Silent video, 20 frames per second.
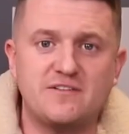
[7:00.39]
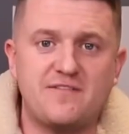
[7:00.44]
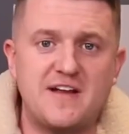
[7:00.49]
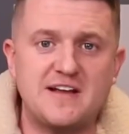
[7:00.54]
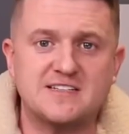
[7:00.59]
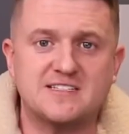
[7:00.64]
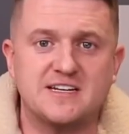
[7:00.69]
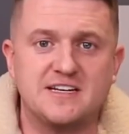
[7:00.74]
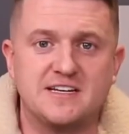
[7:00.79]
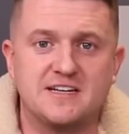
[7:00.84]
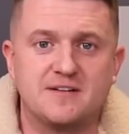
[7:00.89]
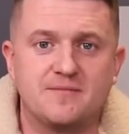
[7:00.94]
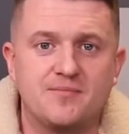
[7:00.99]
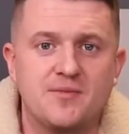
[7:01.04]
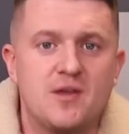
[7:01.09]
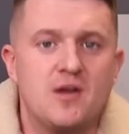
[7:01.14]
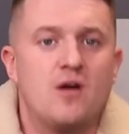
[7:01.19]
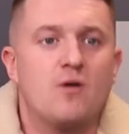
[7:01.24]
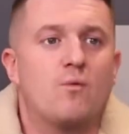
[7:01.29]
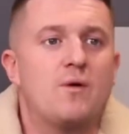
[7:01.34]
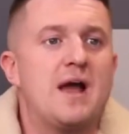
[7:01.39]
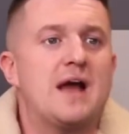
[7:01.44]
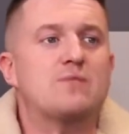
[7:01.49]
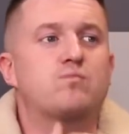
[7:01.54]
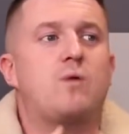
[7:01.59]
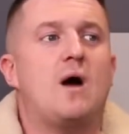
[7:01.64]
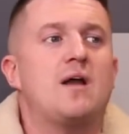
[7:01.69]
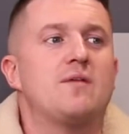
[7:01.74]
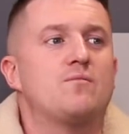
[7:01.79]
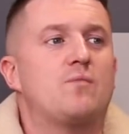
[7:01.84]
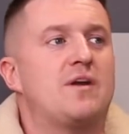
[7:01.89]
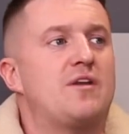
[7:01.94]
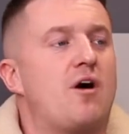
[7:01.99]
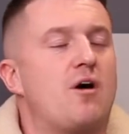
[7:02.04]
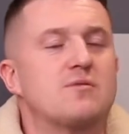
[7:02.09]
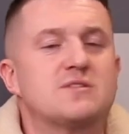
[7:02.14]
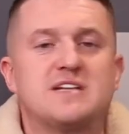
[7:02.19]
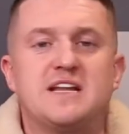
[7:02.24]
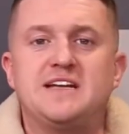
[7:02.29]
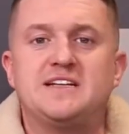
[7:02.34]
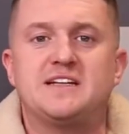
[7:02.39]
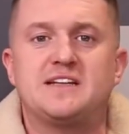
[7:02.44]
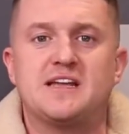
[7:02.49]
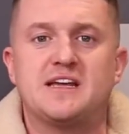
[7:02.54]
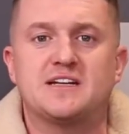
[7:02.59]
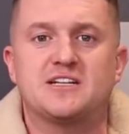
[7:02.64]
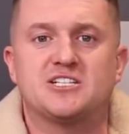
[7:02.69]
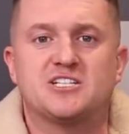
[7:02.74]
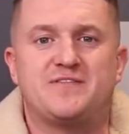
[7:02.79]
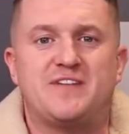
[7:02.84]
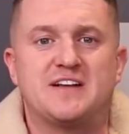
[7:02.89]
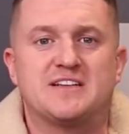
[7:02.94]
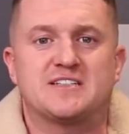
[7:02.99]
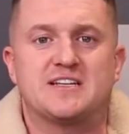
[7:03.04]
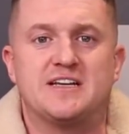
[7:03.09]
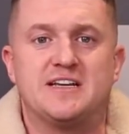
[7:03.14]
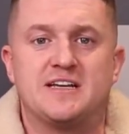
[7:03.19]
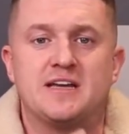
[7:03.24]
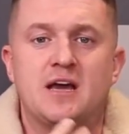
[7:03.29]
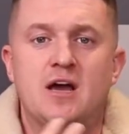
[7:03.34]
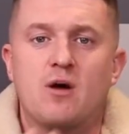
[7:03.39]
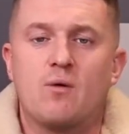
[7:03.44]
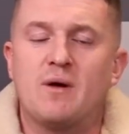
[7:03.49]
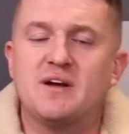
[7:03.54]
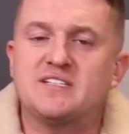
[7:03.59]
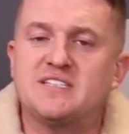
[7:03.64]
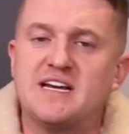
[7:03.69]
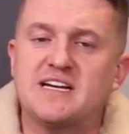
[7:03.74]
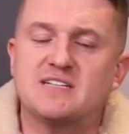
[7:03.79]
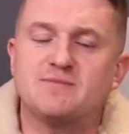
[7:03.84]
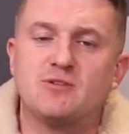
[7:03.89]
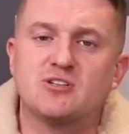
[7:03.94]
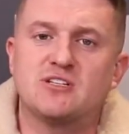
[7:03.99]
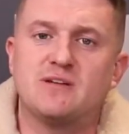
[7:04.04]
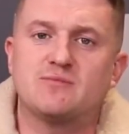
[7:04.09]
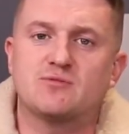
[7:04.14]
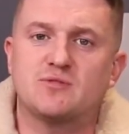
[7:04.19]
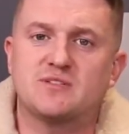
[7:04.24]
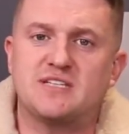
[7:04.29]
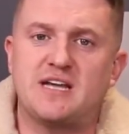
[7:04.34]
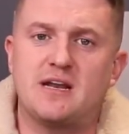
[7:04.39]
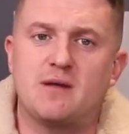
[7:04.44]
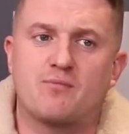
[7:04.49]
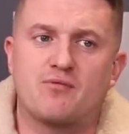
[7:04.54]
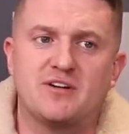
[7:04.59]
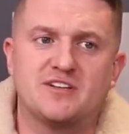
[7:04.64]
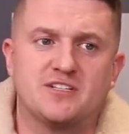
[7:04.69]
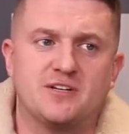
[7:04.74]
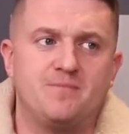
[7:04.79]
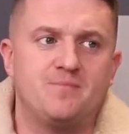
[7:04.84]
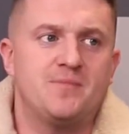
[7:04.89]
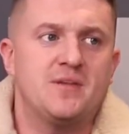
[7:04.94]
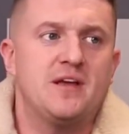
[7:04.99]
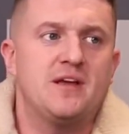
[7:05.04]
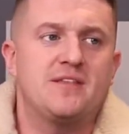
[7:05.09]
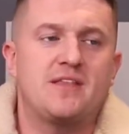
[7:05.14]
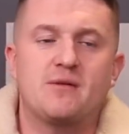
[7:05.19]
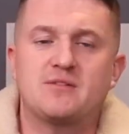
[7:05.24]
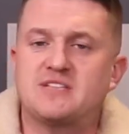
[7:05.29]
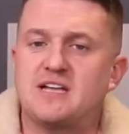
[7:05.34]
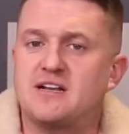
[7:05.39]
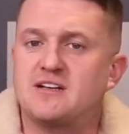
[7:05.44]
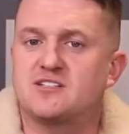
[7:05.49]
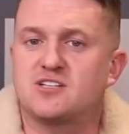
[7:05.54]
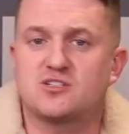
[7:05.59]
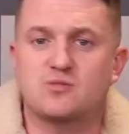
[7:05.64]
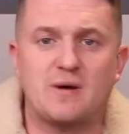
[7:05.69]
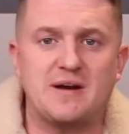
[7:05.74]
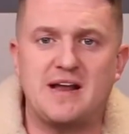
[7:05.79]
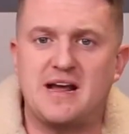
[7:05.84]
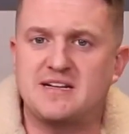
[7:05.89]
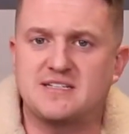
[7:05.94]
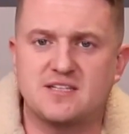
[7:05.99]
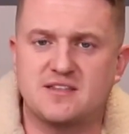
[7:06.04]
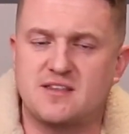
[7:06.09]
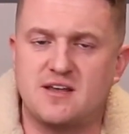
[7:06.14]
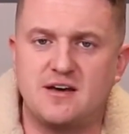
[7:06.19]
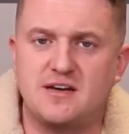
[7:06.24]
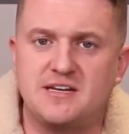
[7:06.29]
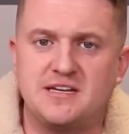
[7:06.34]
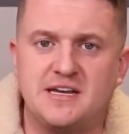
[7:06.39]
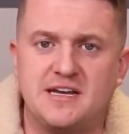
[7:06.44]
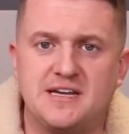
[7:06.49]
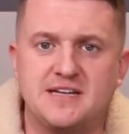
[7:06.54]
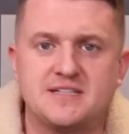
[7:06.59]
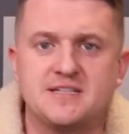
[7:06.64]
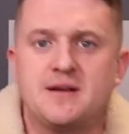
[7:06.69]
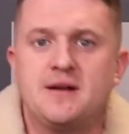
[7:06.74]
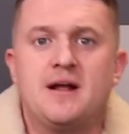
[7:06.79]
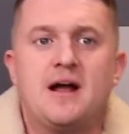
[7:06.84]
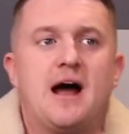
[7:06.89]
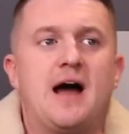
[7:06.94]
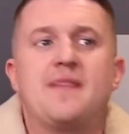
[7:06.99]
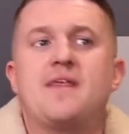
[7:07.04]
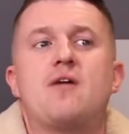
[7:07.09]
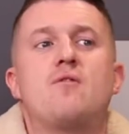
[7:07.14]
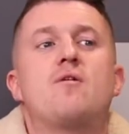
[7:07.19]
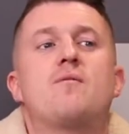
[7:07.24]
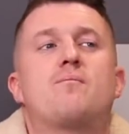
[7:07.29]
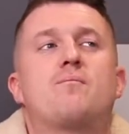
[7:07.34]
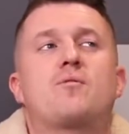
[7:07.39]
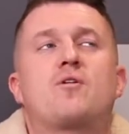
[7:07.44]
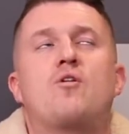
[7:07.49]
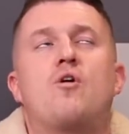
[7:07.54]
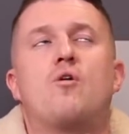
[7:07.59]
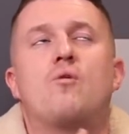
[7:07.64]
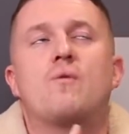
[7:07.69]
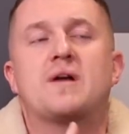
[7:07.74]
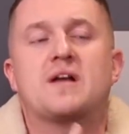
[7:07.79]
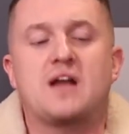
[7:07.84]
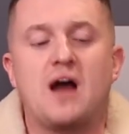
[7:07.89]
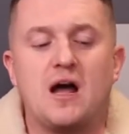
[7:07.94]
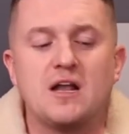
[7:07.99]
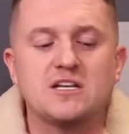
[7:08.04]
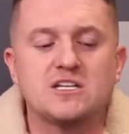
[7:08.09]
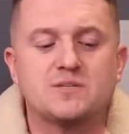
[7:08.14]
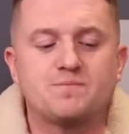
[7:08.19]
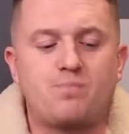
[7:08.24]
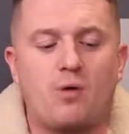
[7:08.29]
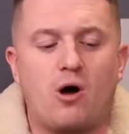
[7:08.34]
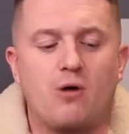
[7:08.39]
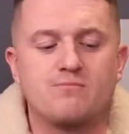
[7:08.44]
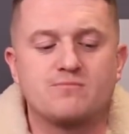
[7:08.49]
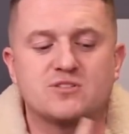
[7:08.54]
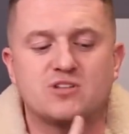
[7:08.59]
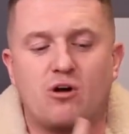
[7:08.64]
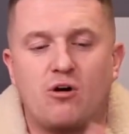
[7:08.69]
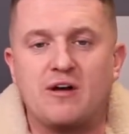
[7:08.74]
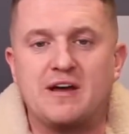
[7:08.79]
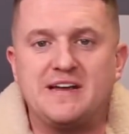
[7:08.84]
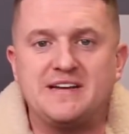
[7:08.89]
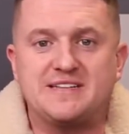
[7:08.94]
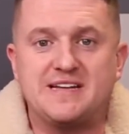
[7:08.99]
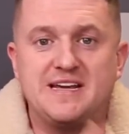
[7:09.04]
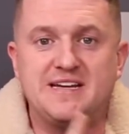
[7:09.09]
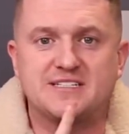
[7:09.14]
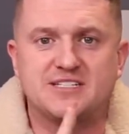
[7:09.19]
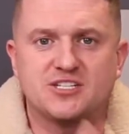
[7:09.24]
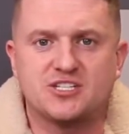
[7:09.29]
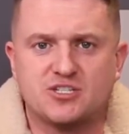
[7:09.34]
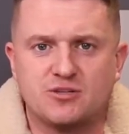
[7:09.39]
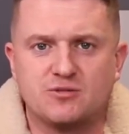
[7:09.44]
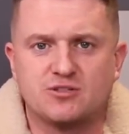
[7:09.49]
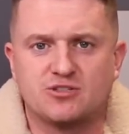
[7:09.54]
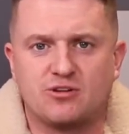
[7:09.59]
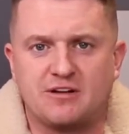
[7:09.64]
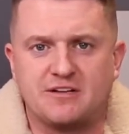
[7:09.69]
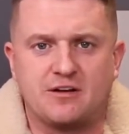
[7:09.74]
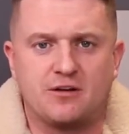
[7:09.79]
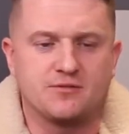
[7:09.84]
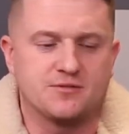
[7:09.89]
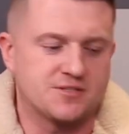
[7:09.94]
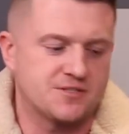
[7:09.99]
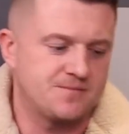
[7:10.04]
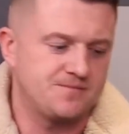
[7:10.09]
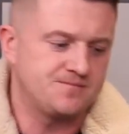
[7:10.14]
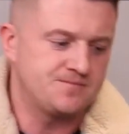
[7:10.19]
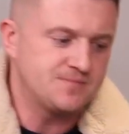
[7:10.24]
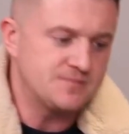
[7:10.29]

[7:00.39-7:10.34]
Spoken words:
Defence League? We had one when I was leading the English Defence League, where 6 Muslims were sent to prison. They were sentenced to 28 to 30 years, and they were caught with guns, bombs, IEDs and suicide notes.